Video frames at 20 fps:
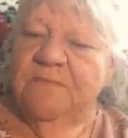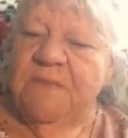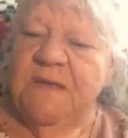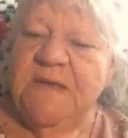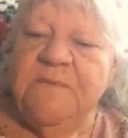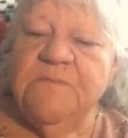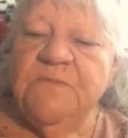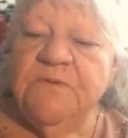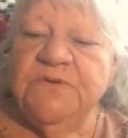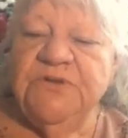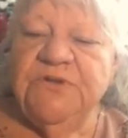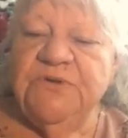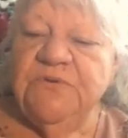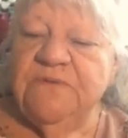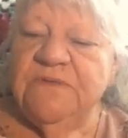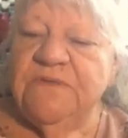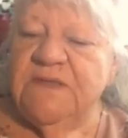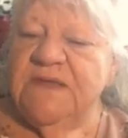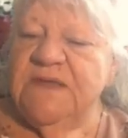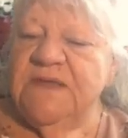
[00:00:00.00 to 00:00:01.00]
People
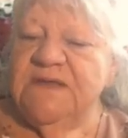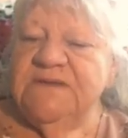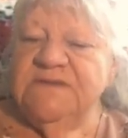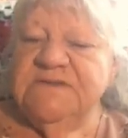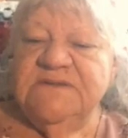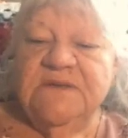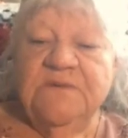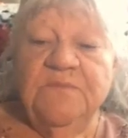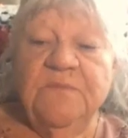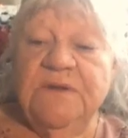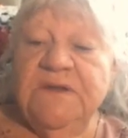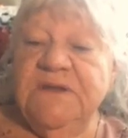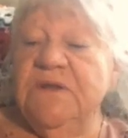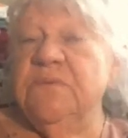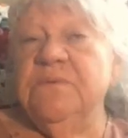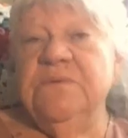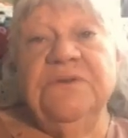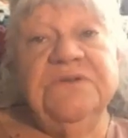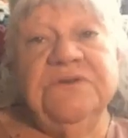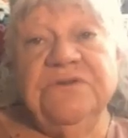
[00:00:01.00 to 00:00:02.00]
do things and we
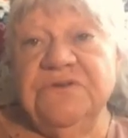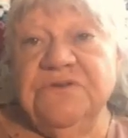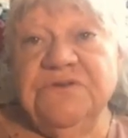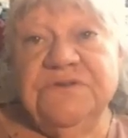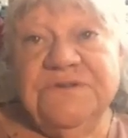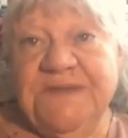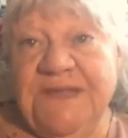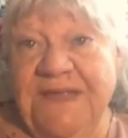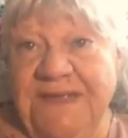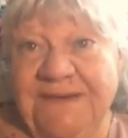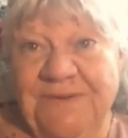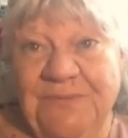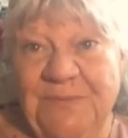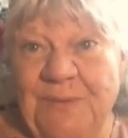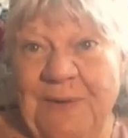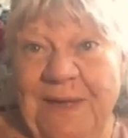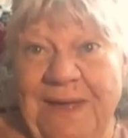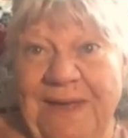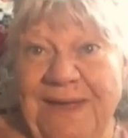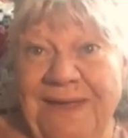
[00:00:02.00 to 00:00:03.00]
don't
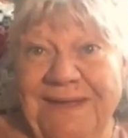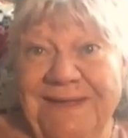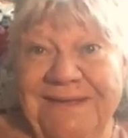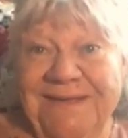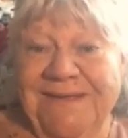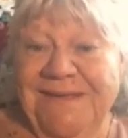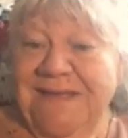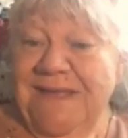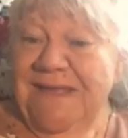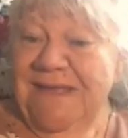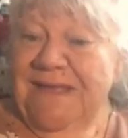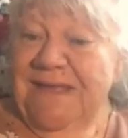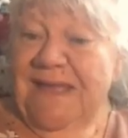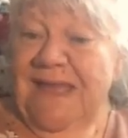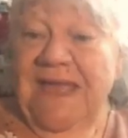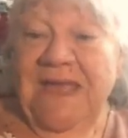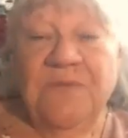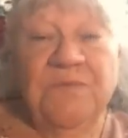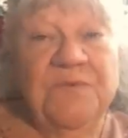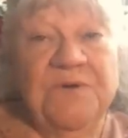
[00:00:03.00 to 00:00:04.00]
understand why.
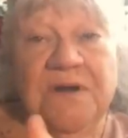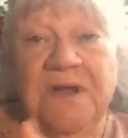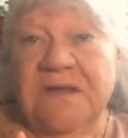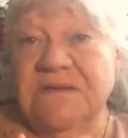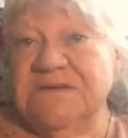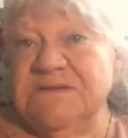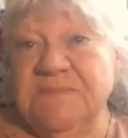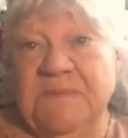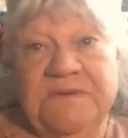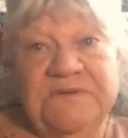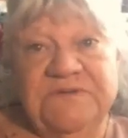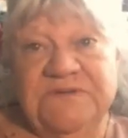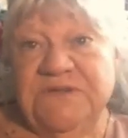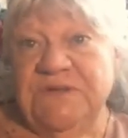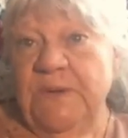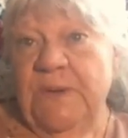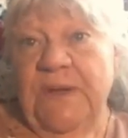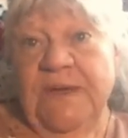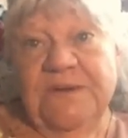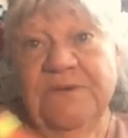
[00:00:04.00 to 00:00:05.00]
And we're not
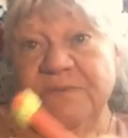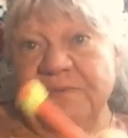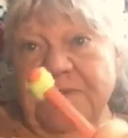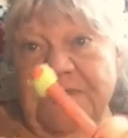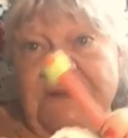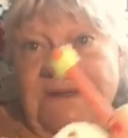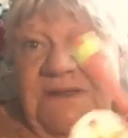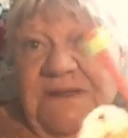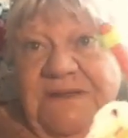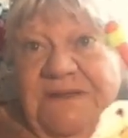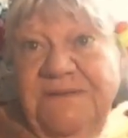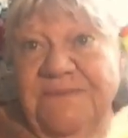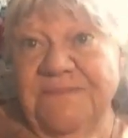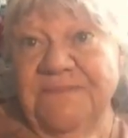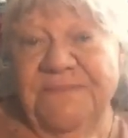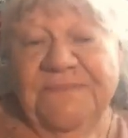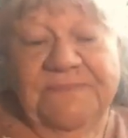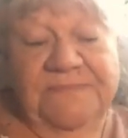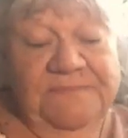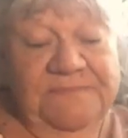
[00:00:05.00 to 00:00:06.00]
supposed to, I don't think.
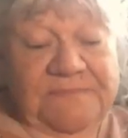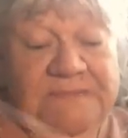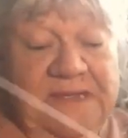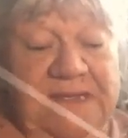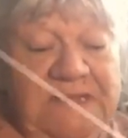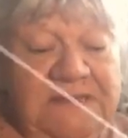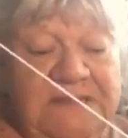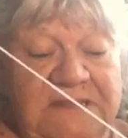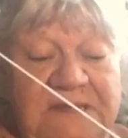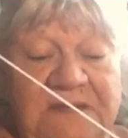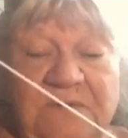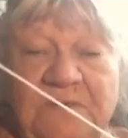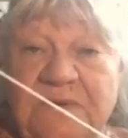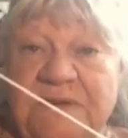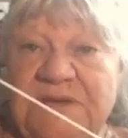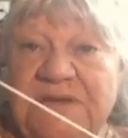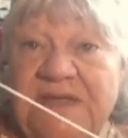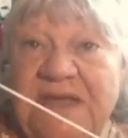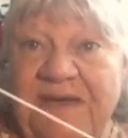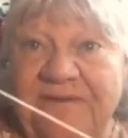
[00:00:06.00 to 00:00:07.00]
I think
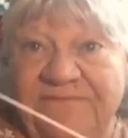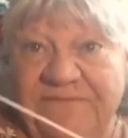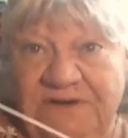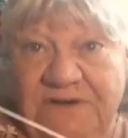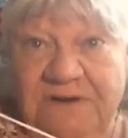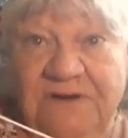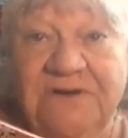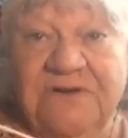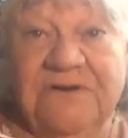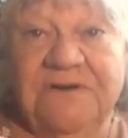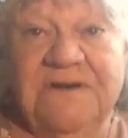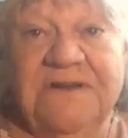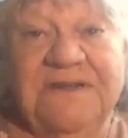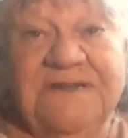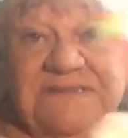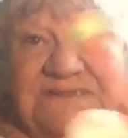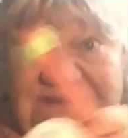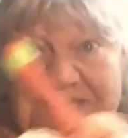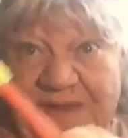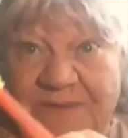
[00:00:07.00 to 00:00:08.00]
we have to learn to
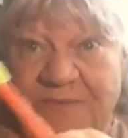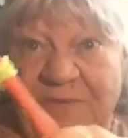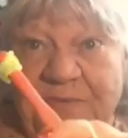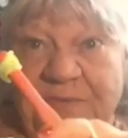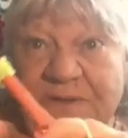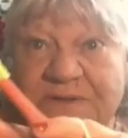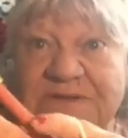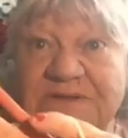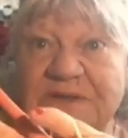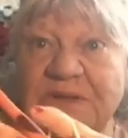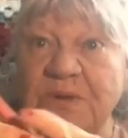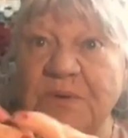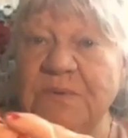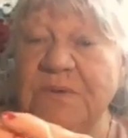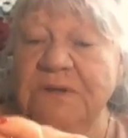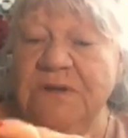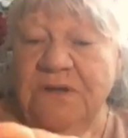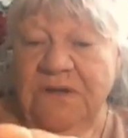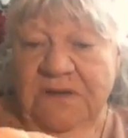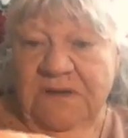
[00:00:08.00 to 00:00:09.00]
accept what's
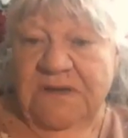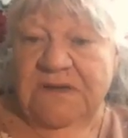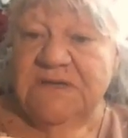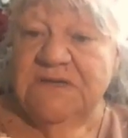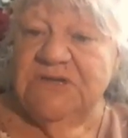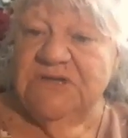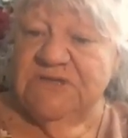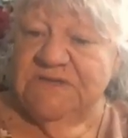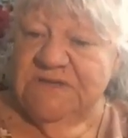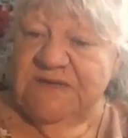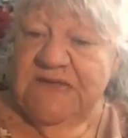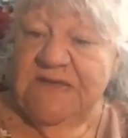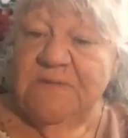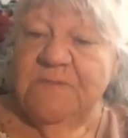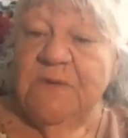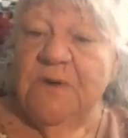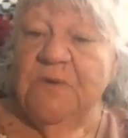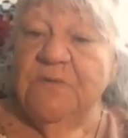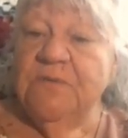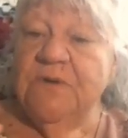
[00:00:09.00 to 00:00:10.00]
going on and just
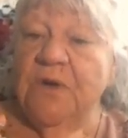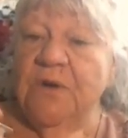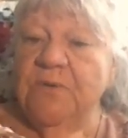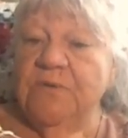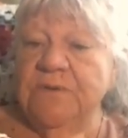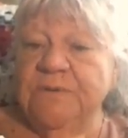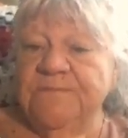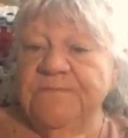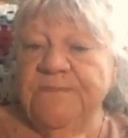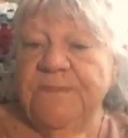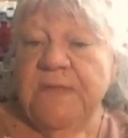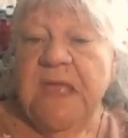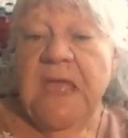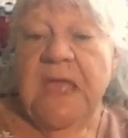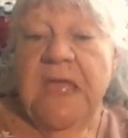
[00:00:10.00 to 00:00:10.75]
keep on going.